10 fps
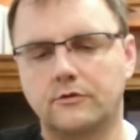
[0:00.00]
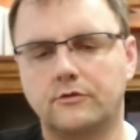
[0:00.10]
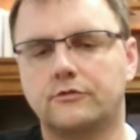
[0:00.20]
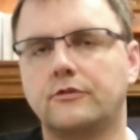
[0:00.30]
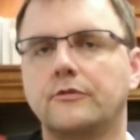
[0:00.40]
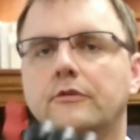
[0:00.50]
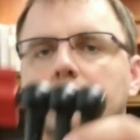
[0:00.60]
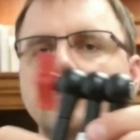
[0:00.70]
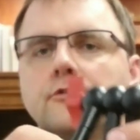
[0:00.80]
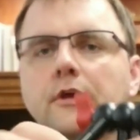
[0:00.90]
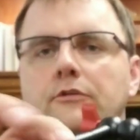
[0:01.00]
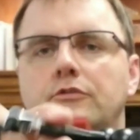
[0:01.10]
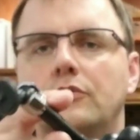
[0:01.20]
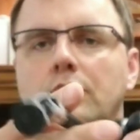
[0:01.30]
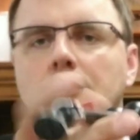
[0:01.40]
So this is a
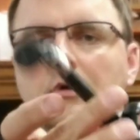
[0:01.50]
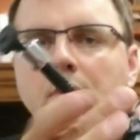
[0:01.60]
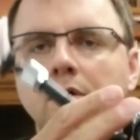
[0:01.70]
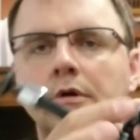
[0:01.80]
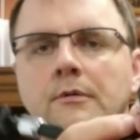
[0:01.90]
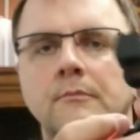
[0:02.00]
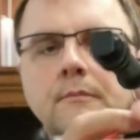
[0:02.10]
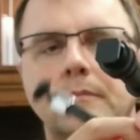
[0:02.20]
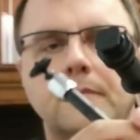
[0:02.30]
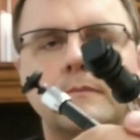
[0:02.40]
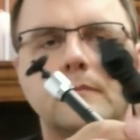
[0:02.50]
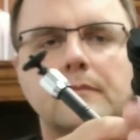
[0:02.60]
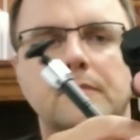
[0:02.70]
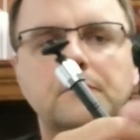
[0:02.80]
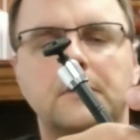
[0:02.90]
dual arm
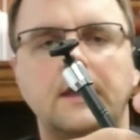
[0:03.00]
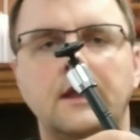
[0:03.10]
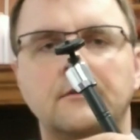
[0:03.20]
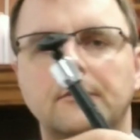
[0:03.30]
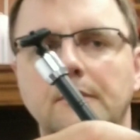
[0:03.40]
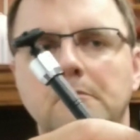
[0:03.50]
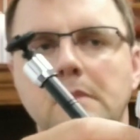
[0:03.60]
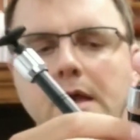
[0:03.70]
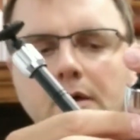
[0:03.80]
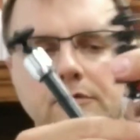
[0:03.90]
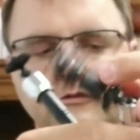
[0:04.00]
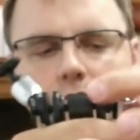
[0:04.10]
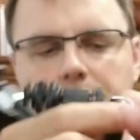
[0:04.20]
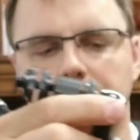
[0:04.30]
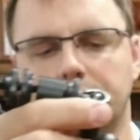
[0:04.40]
camera mount
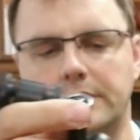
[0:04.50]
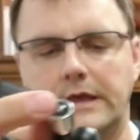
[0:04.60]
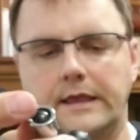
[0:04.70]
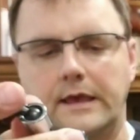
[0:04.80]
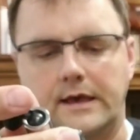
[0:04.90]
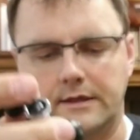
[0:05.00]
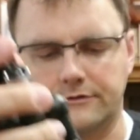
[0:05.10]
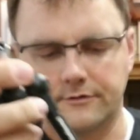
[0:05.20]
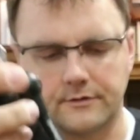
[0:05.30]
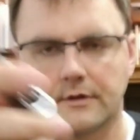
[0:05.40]
that I got.